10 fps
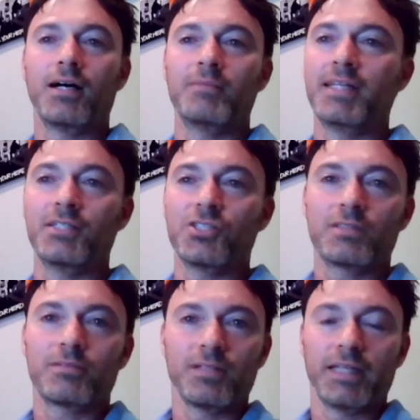and then
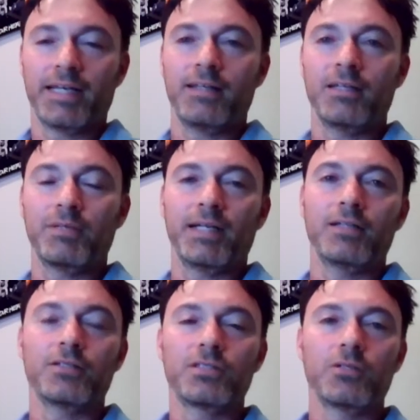just linking them
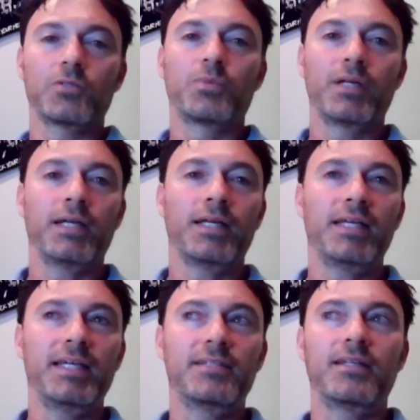together. So it was pretty
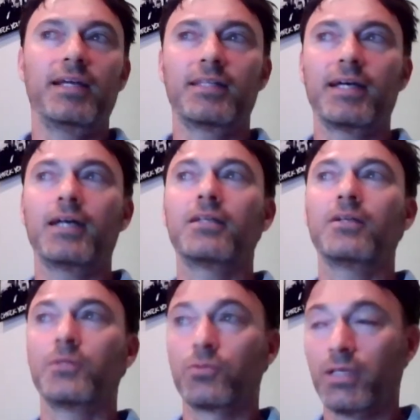easy to get that.
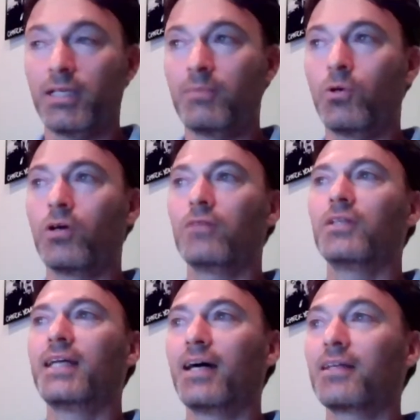It was really more of
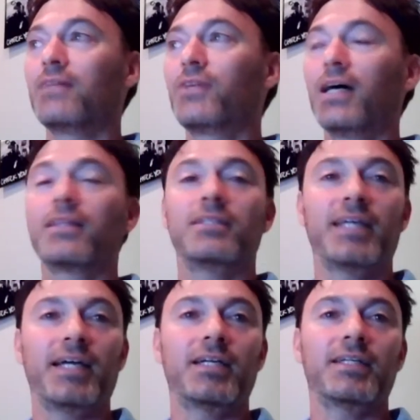a, now that I've got the
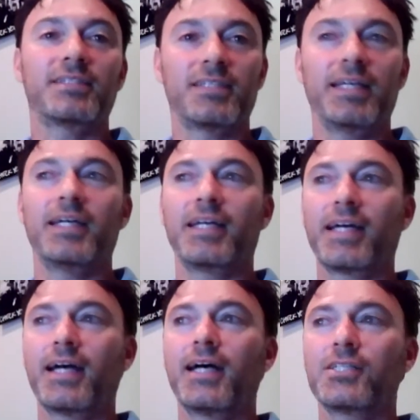data, it's sitting in a
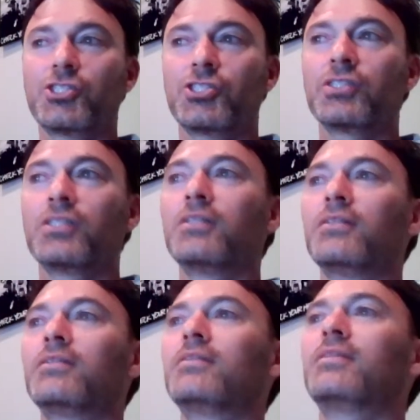cache,
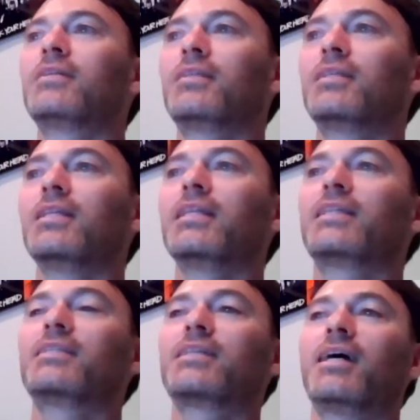the
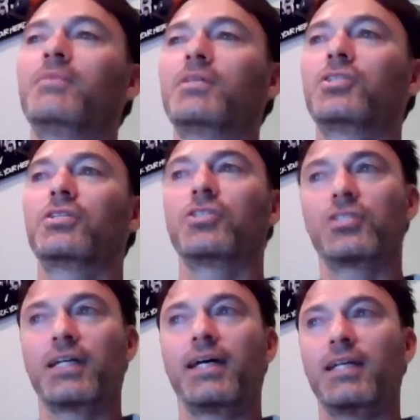time it took
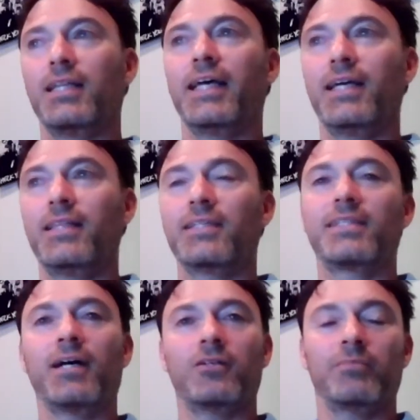just to kind of lay
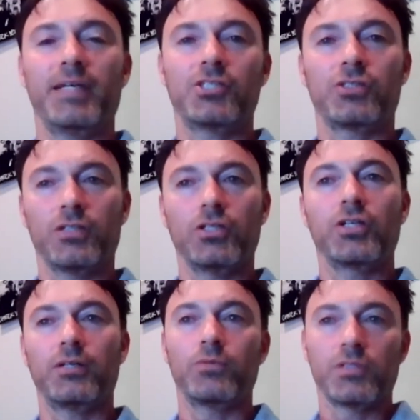this out and make sure it
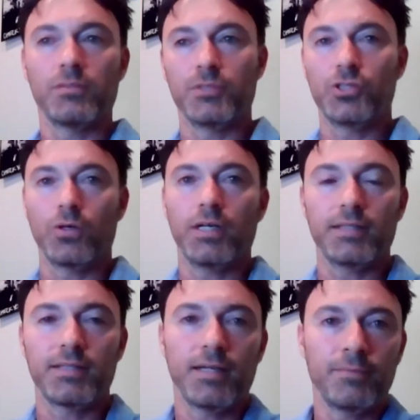looked good was the majority
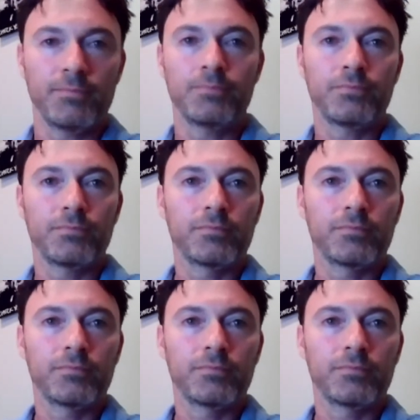of the time.